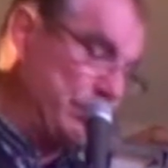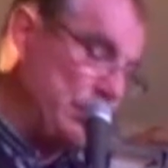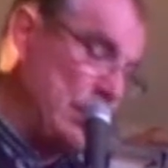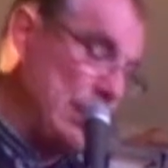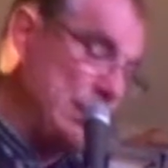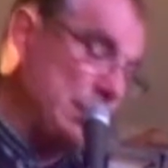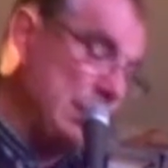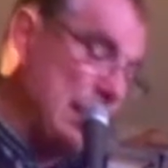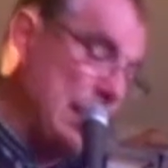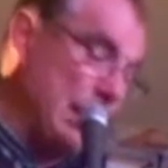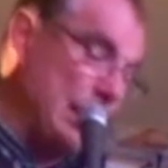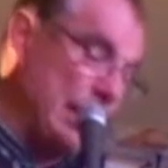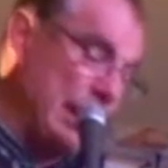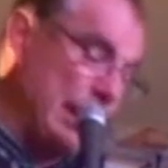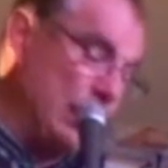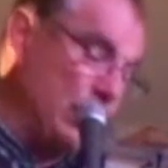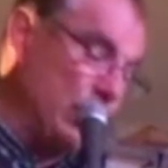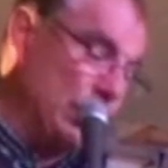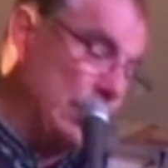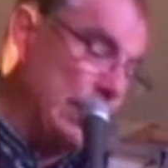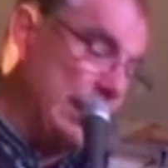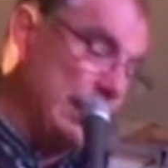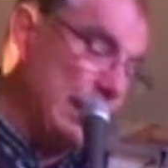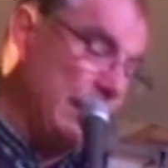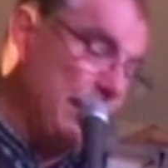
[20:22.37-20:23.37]
That's how they
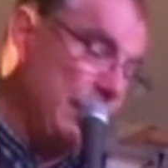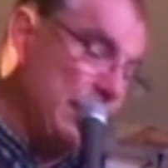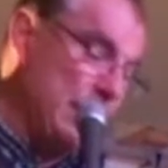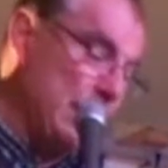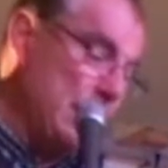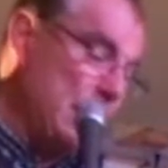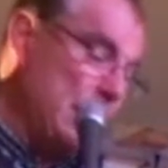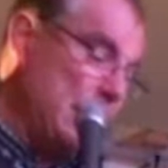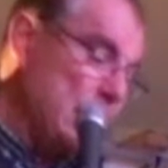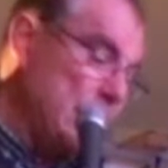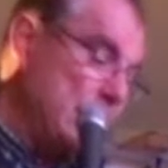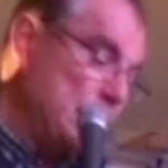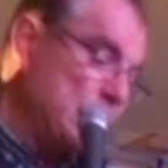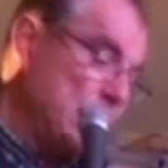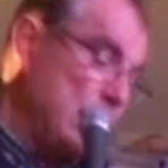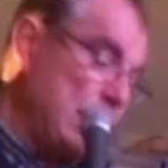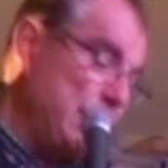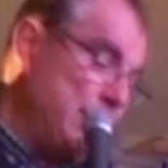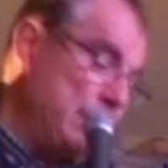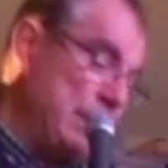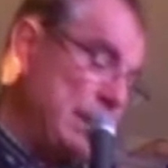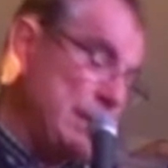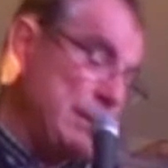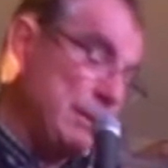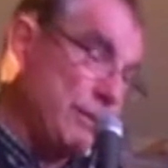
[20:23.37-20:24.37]
look at it. The
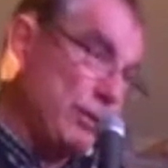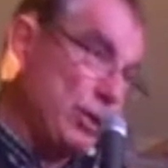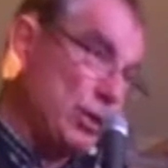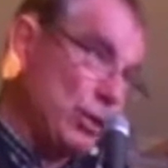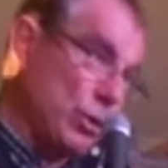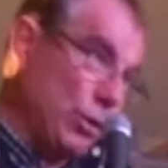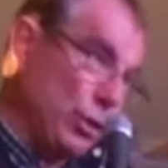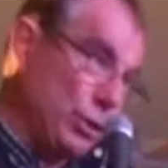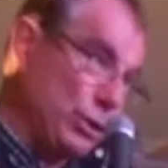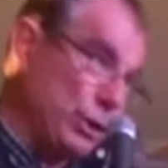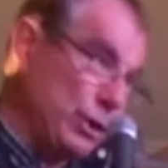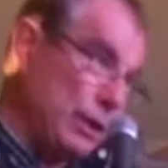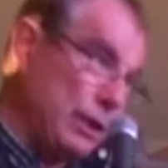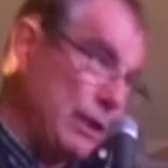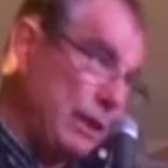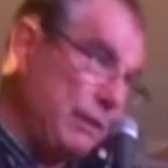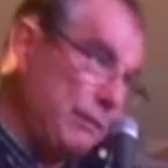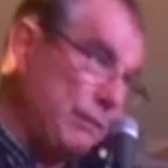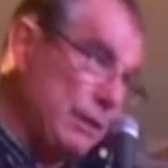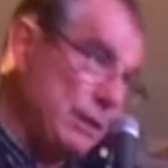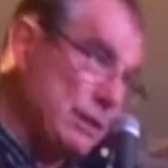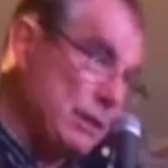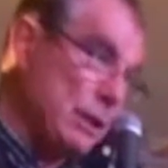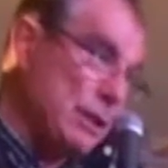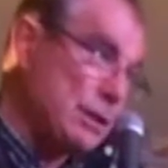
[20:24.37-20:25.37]
GPs have shortened their
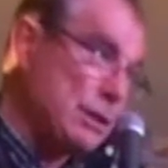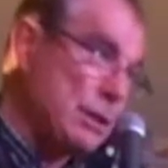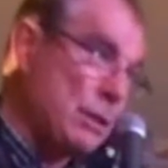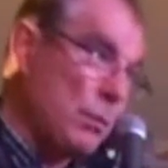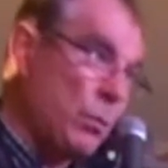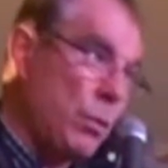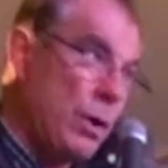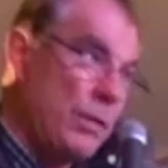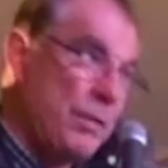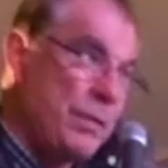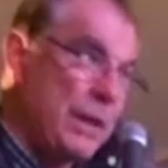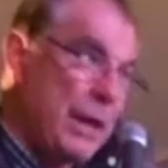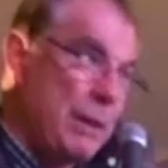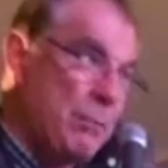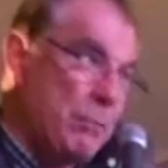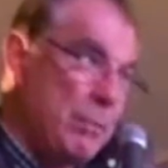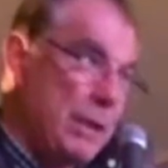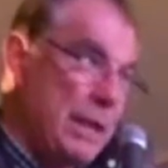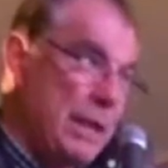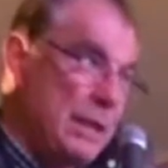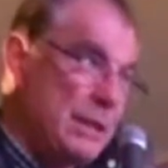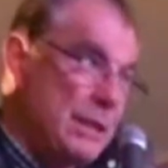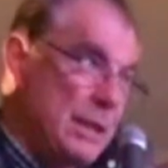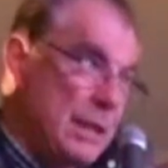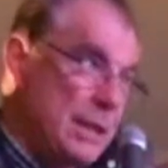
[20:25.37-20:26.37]
visits, and what that
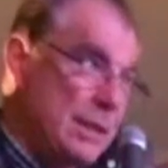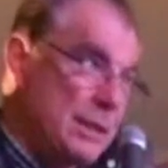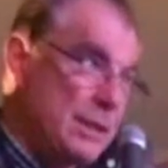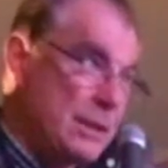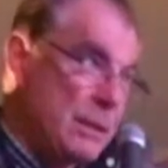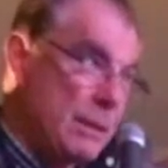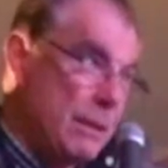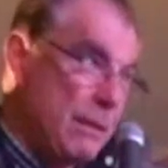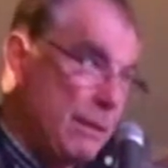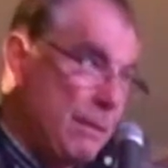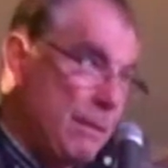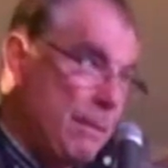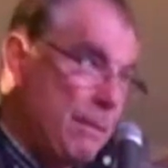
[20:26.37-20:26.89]
means is